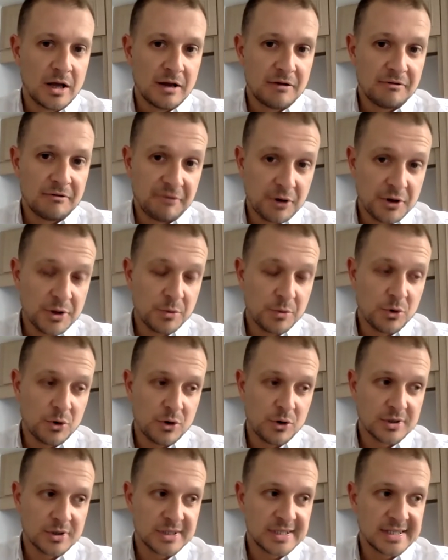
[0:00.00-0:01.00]

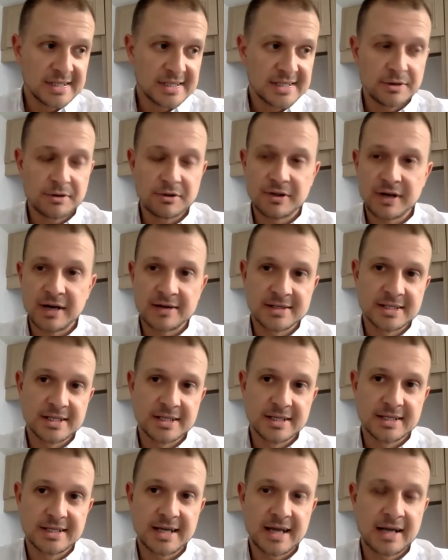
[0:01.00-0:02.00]
Furthermore, since
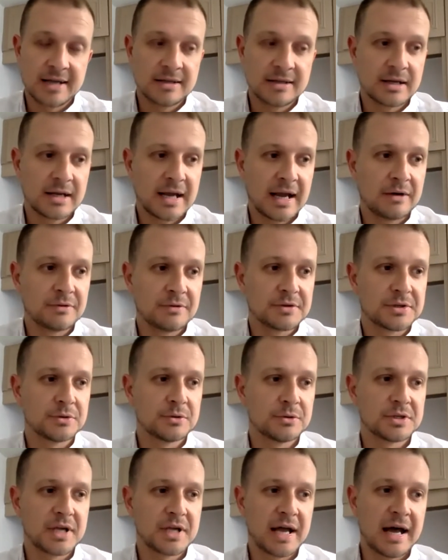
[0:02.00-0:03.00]
2010,
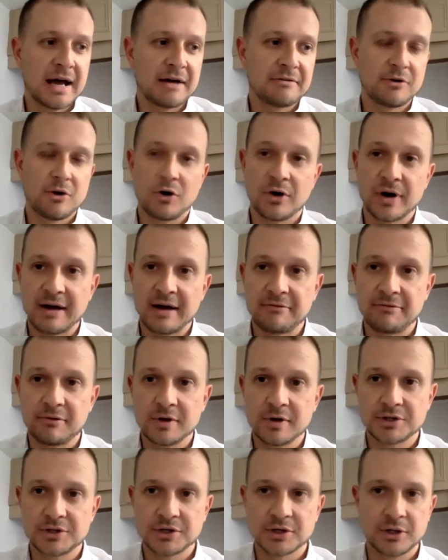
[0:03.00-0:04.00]
councils have on
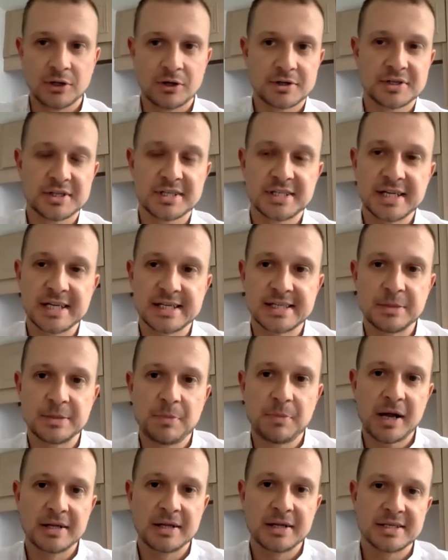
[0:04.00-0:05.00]
average lost 60
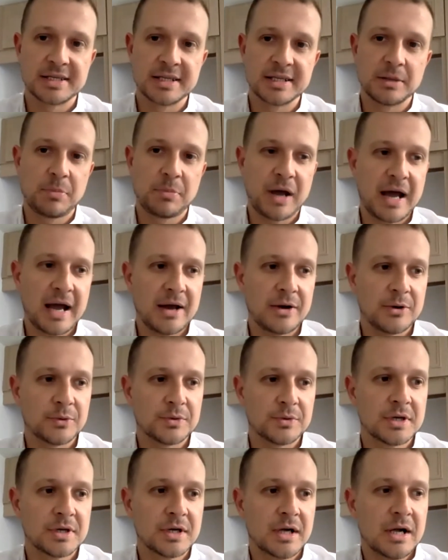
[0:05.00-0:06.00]
pence in the
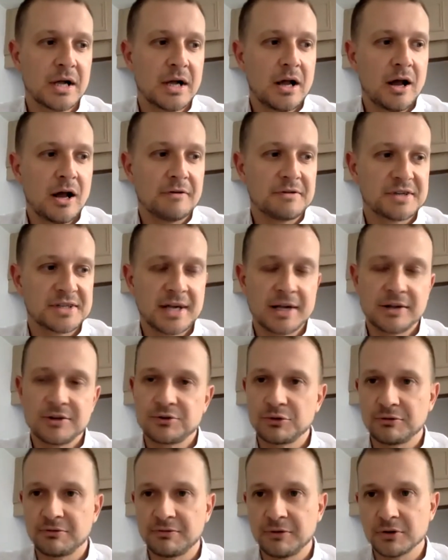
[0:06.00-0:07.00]
pound of
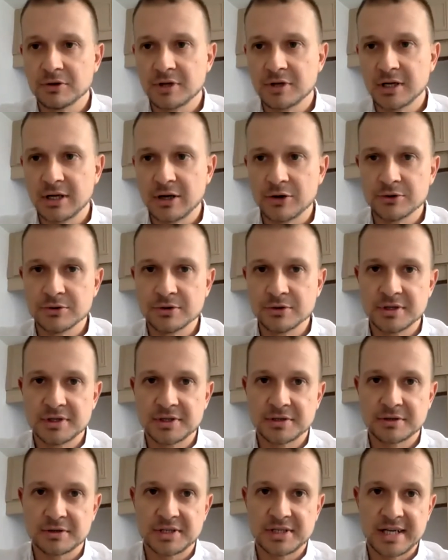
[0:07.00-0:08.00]
central funding under
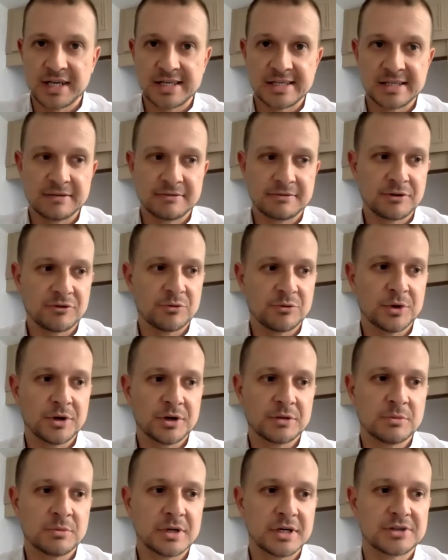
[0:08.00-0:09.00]
successive government
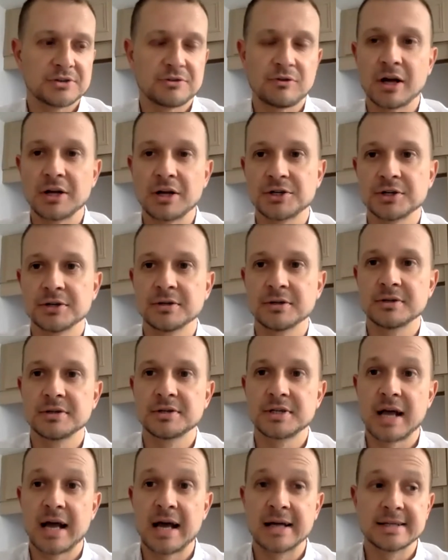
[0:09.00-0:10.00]

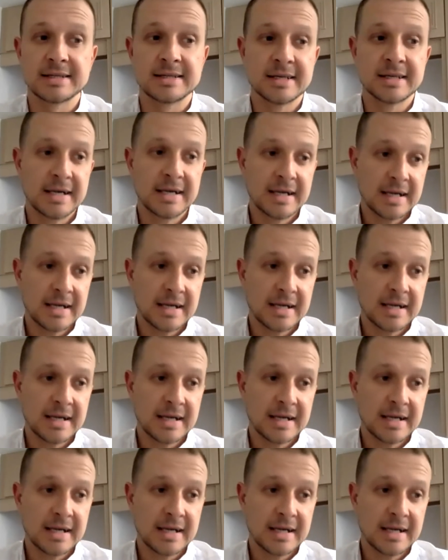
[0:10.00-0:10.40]
administrations. And